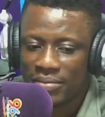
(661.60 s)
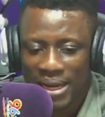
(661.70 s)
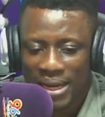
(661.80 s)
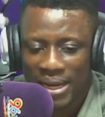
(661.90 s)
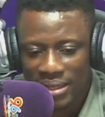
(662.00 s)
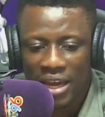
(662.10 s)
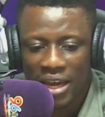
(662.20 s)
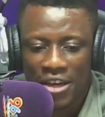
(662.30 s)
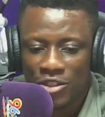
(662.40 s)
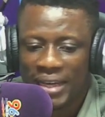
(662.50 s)
blighting the
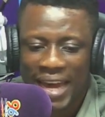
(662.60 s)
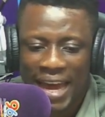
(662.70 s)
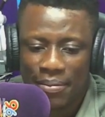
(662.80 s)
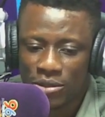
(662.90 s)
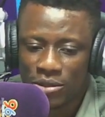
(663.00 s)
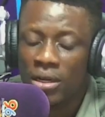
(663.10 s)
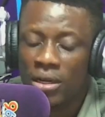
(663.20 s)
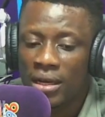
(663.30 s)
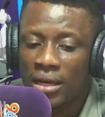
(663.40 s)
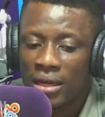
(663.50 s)
Haitian capital
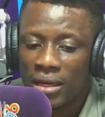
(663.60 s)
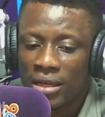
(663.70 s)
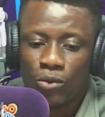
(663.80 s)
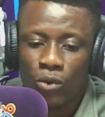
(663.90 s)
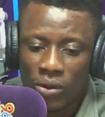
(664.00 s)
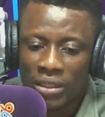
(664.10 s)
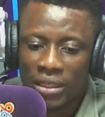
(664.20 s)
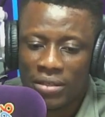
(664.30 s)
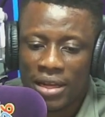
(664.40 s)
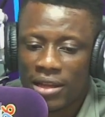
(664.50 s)
has warned
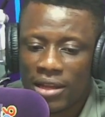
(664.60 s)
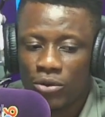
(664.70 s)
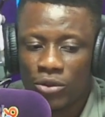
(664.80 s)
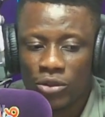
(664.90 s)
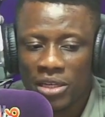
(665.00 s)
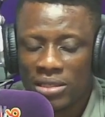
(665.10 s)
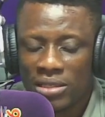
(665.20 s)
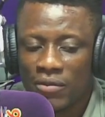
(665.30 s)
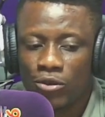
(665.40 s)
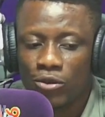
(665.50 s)
that there will be a
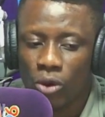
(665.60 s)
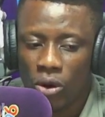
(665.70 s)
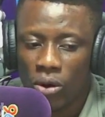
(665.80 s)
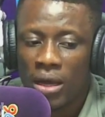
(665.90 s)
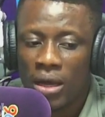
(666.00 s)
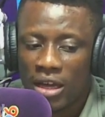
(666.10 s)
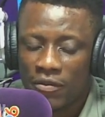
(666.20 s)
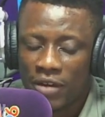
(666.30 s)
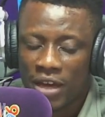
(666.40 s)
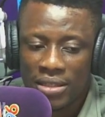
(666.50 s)
civil war
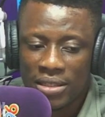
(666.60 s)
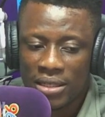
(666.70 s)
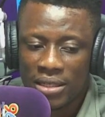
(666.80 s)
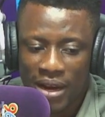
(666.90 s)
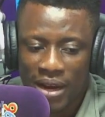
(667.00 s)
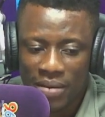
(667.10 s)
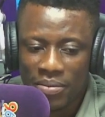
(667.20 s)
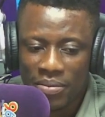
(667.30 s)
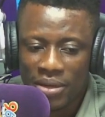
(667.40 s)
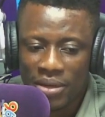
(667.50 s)
if Haiti's Prime
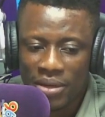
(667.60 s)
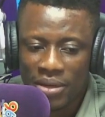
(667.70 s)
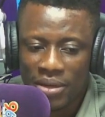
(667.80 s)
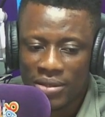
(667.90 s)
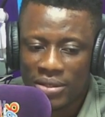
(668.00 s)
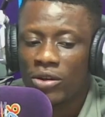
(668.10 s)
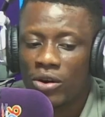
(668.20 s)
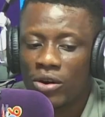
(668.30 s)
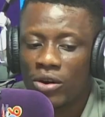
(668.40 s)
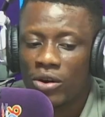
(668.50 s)
Minister Ariel
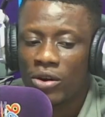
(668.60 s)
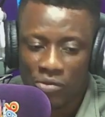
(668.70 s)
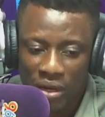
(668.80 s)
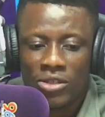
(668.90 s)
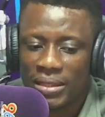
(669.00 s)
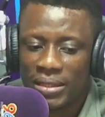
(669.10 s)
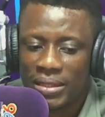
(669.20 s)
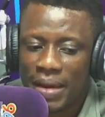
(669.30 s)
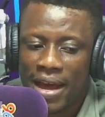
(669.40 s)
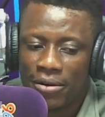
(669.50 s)
Henry does not
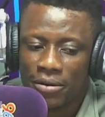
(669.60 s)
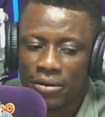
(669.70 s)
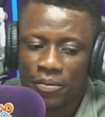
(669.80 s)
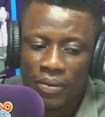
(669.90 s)
step down?